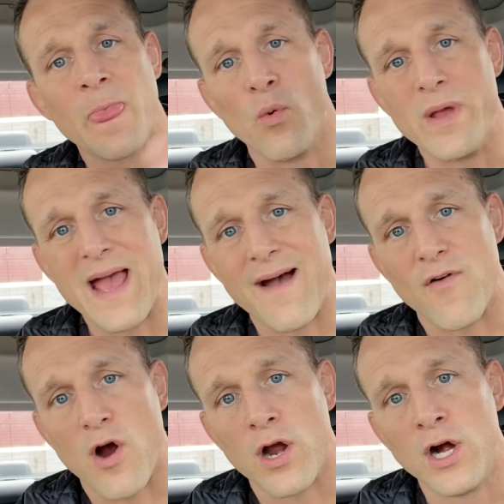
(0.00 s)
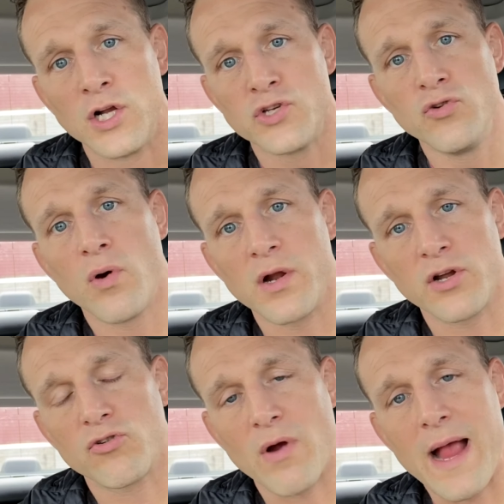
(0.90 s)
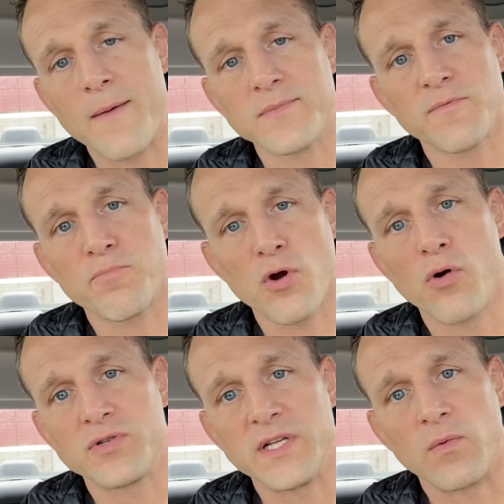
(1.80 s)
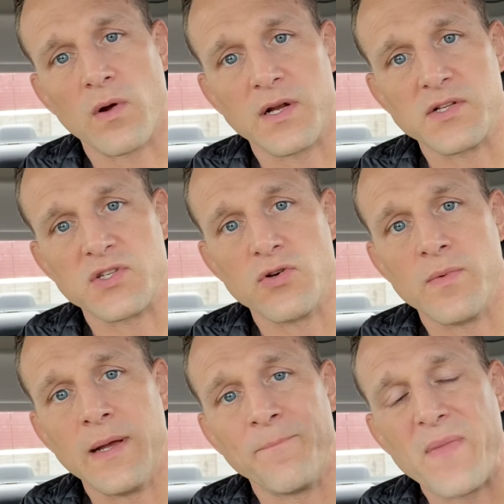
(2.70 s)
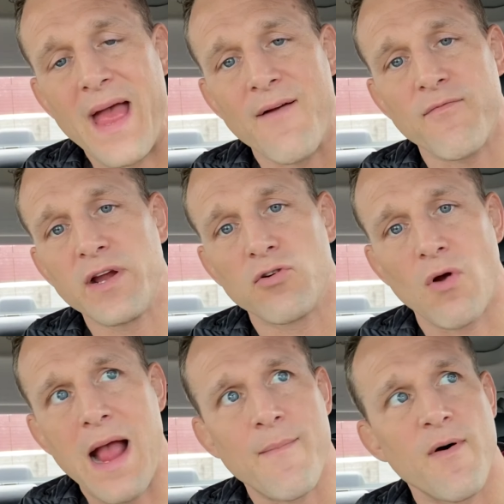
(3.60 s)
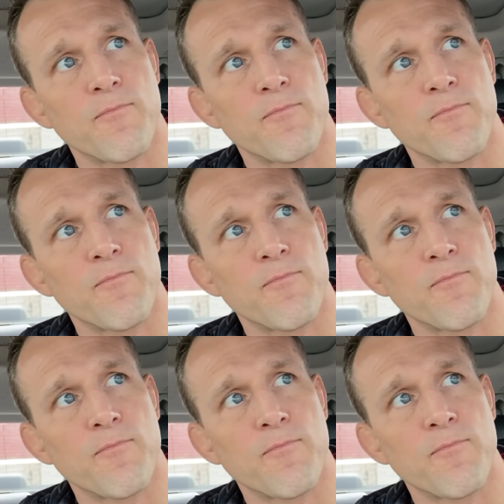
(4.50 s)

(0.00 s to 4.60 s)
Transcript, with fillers: We have our 200 grams of protein we're consuming. Every gram of